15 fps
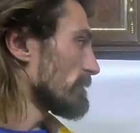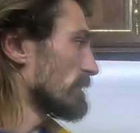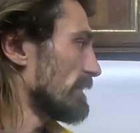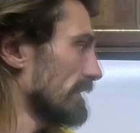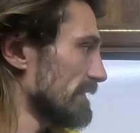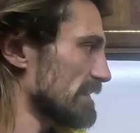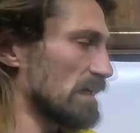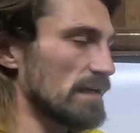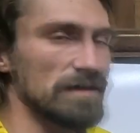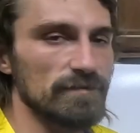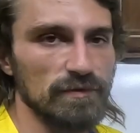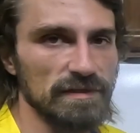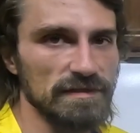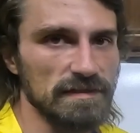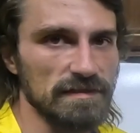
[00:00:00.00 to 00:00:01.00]
this kind
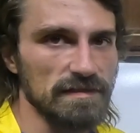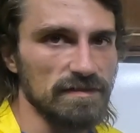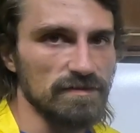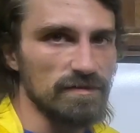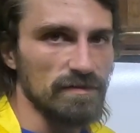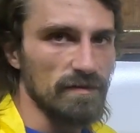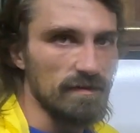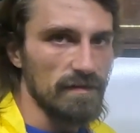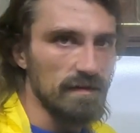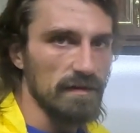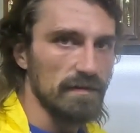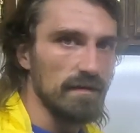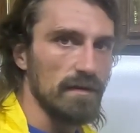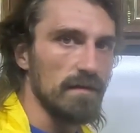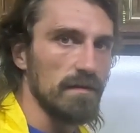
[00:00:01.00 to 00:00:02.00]
of brings us into the
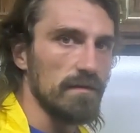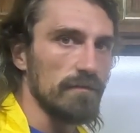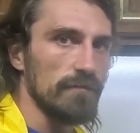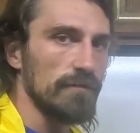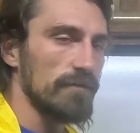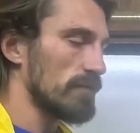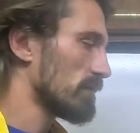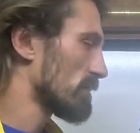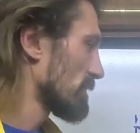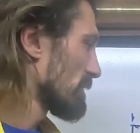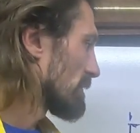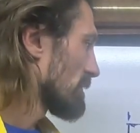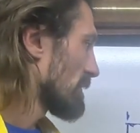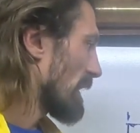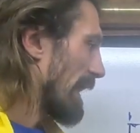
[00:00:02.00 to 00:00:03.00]
thing of
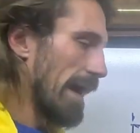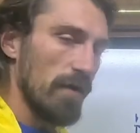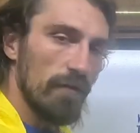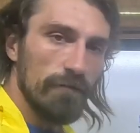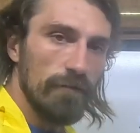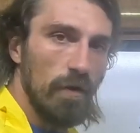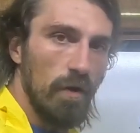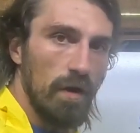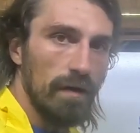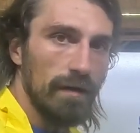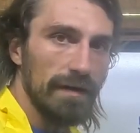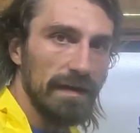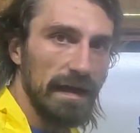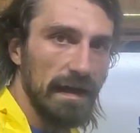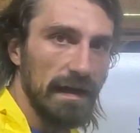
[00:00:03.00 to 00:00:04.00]
how
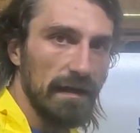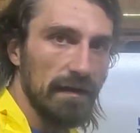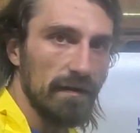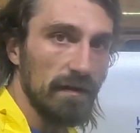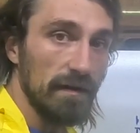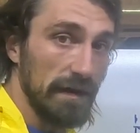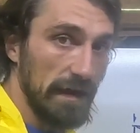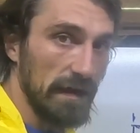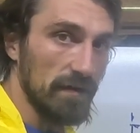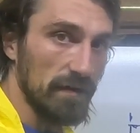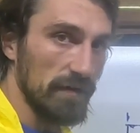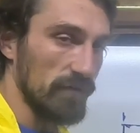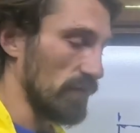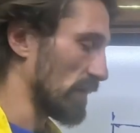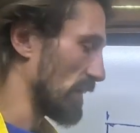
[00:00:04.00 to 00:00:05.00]
far can a
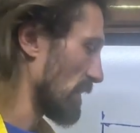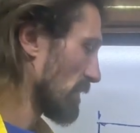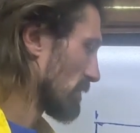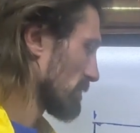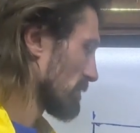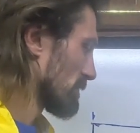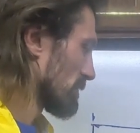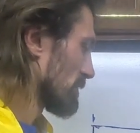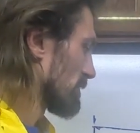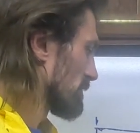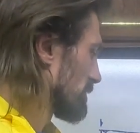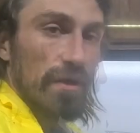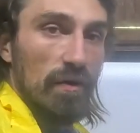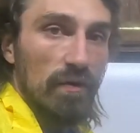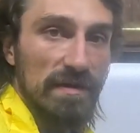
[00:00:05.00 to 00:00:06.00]
cantilever go.
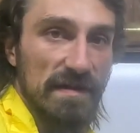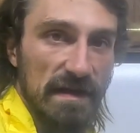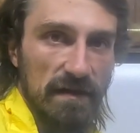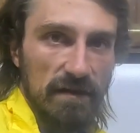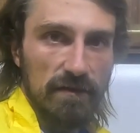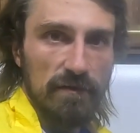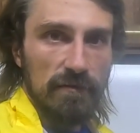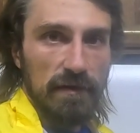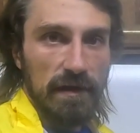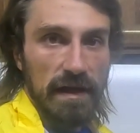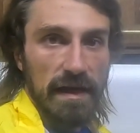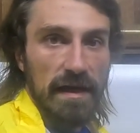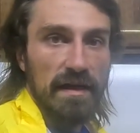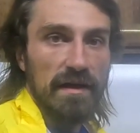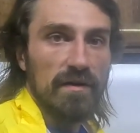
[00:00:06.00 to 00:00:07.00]
So steel
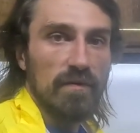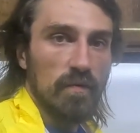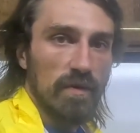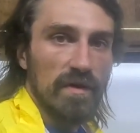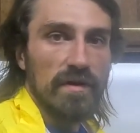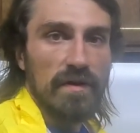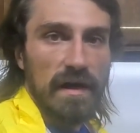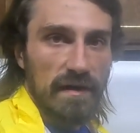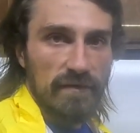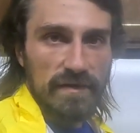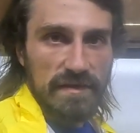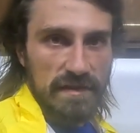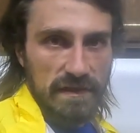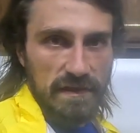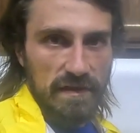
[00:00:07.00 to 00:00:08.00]
and wood are
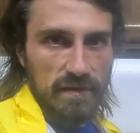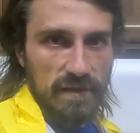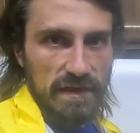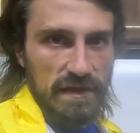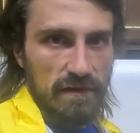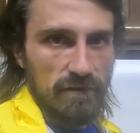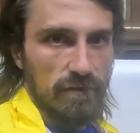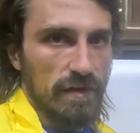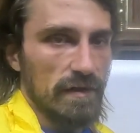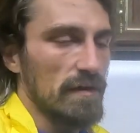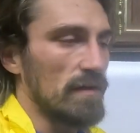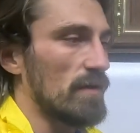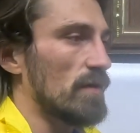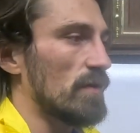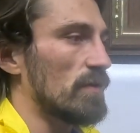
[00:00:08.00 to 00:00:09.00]
obviously going to be different.
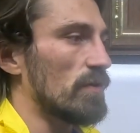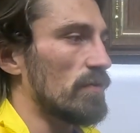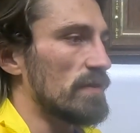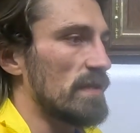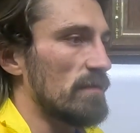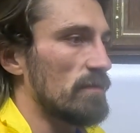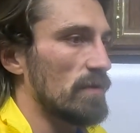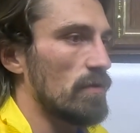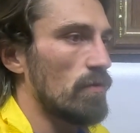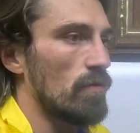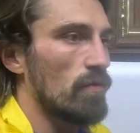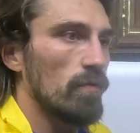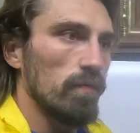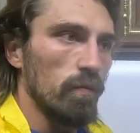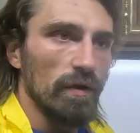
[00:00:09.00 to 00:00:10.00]
Your
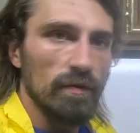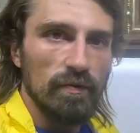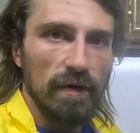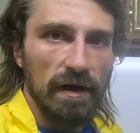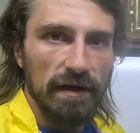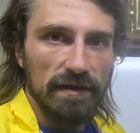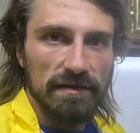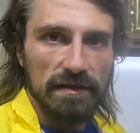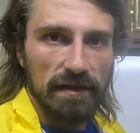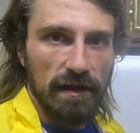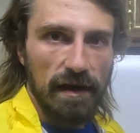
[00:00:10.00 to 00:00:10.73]
typical wood products, the